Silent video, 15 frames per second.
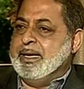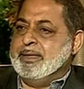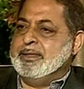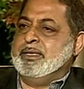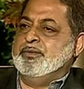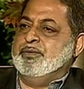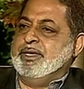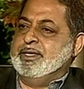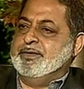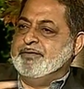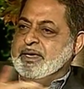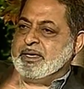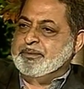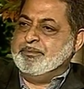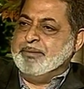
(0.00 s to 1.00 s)
and then we
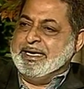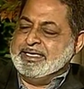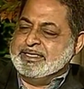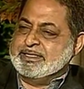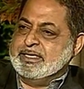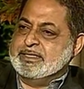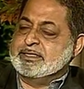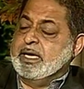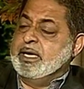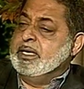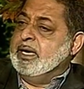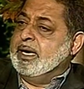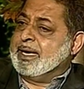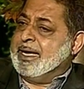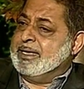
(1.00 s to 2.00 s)
develop medicines.
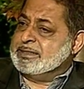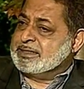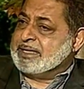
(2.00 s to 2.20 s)
Again,